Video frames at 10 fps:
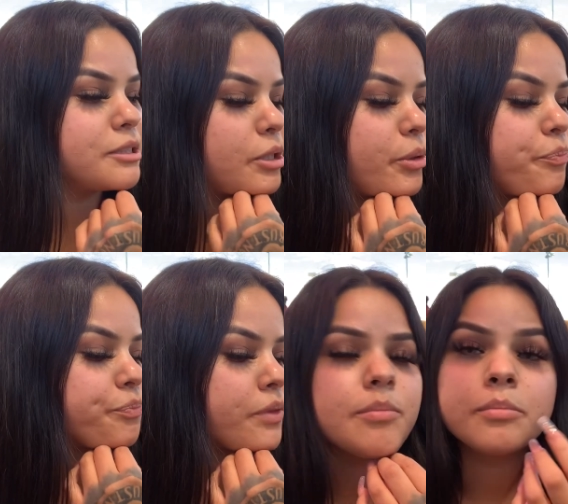So
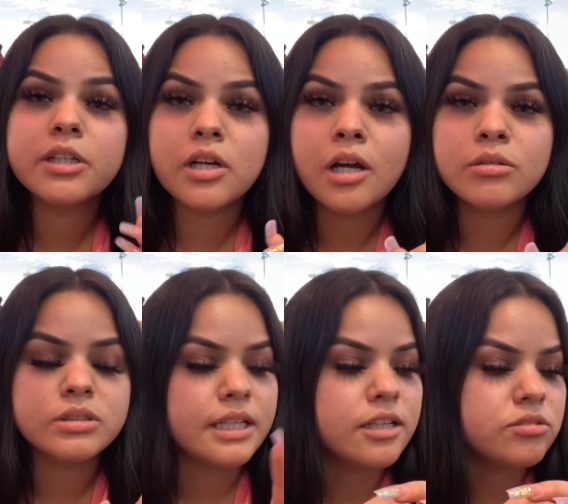up to McDonald's,
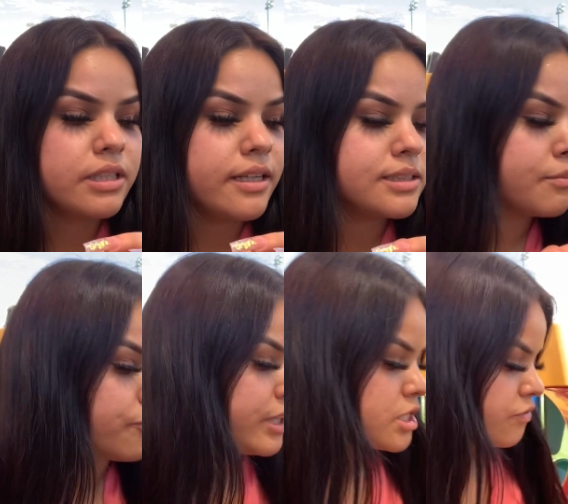I got Josiah uh, some french